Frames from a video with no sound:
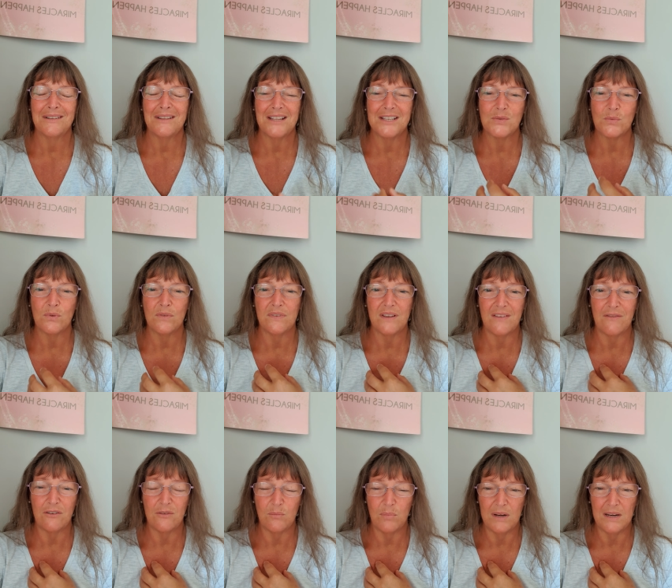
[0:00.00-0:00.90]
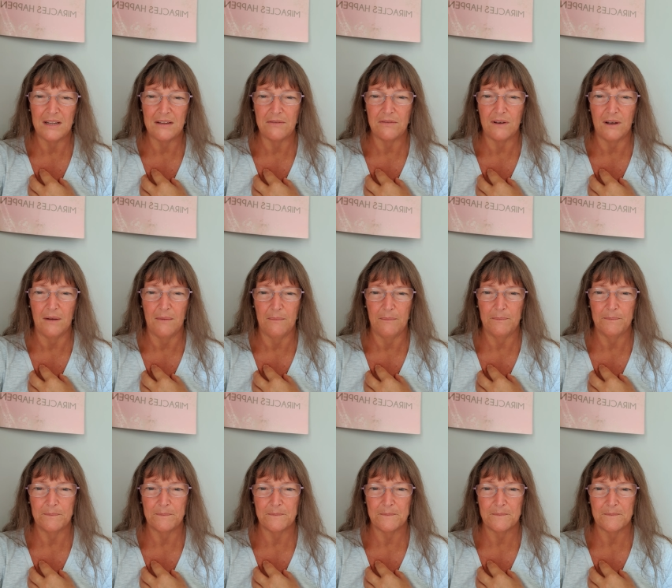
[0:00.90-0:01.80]
That's with every believer.
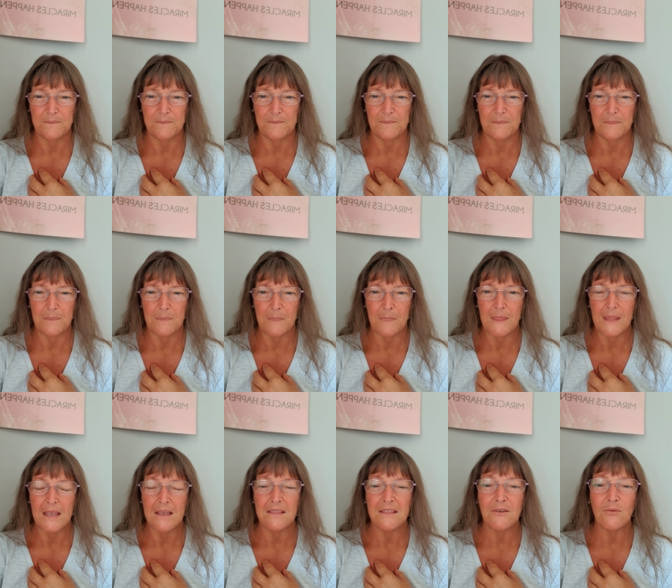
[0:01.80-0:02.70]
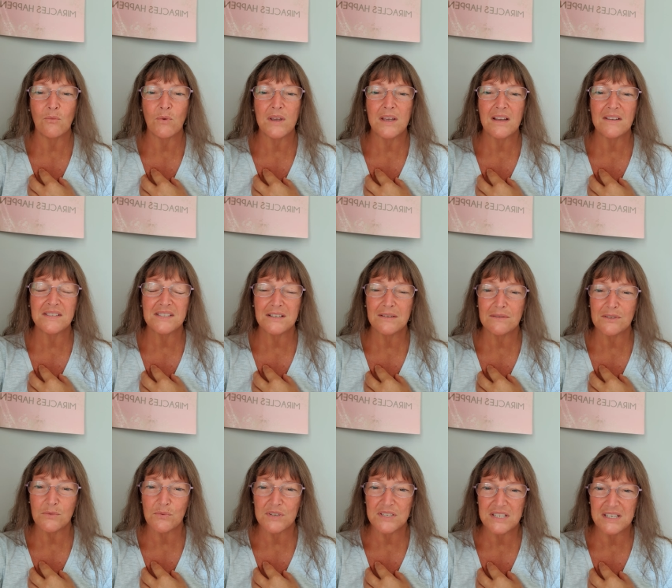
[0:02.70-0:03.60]
That we
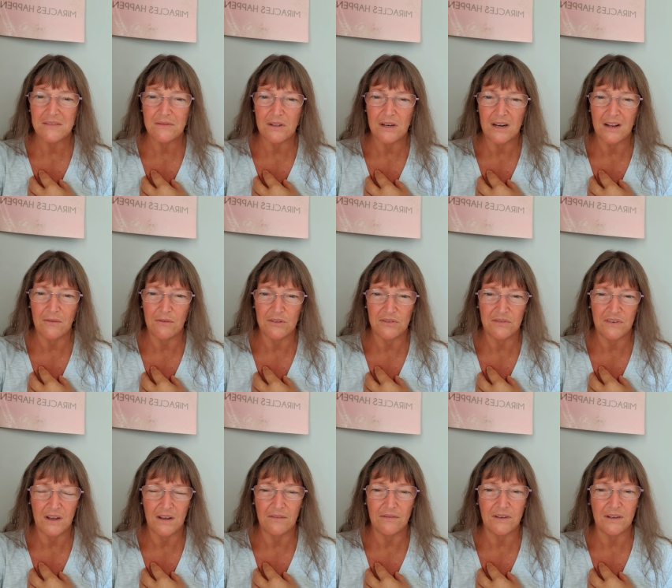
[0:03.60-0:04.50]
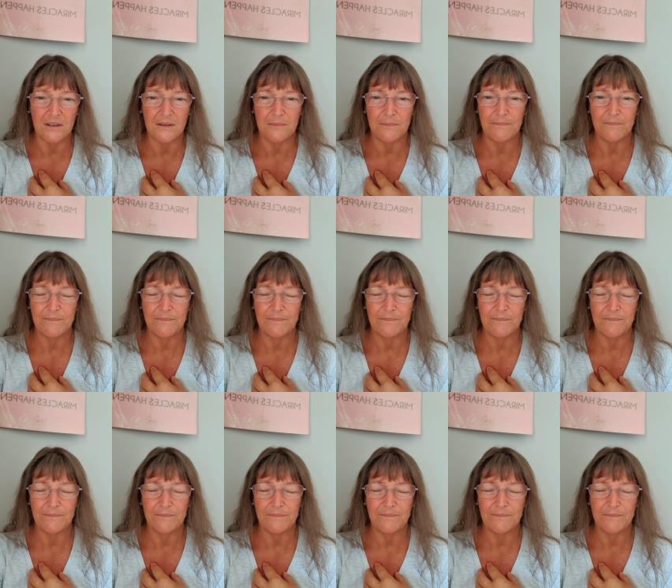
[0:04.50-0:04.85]
ourselves receive the love of the Father.